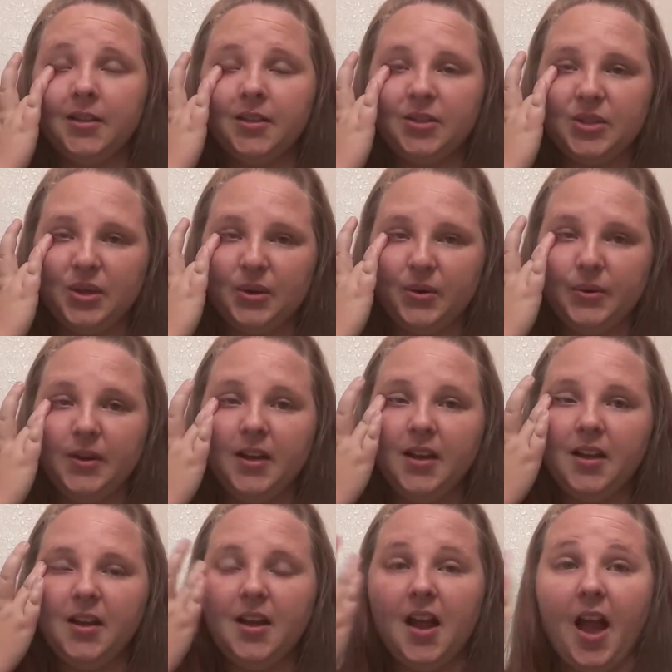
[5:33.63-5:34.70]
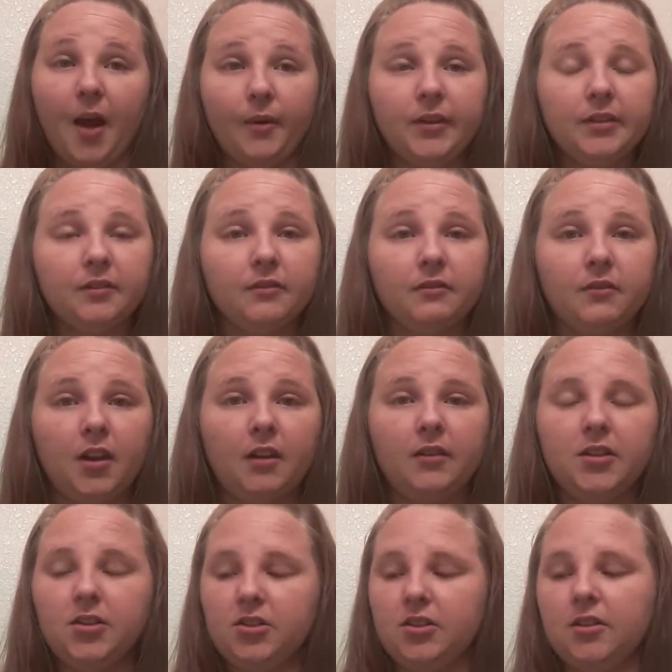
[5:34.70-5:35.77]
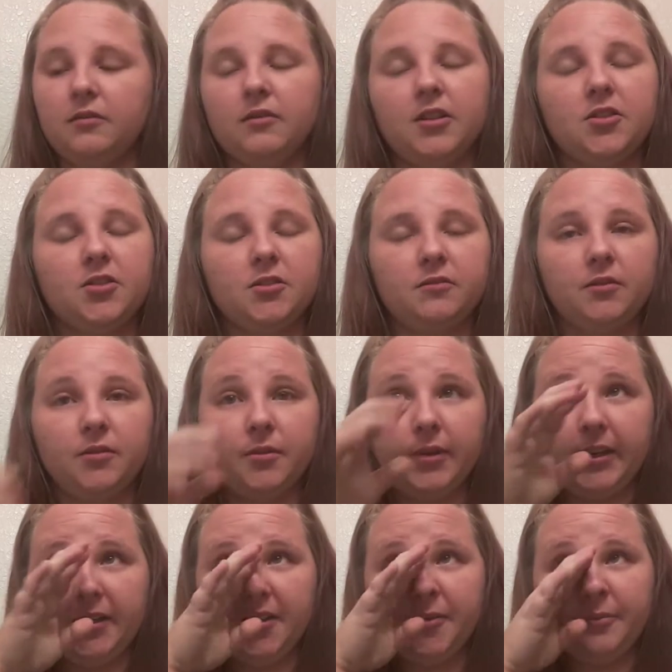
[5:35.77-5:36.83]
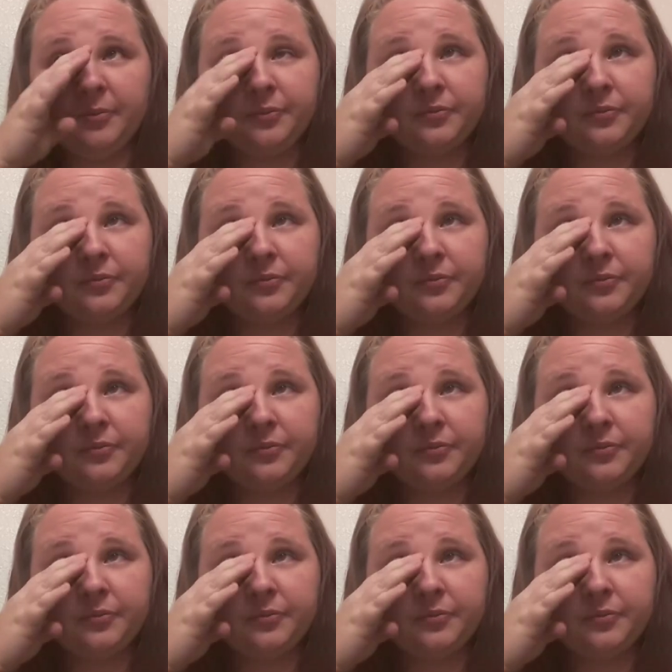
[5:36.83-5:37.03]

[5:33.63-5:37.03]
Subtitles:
So I rushed to the restroom real quick,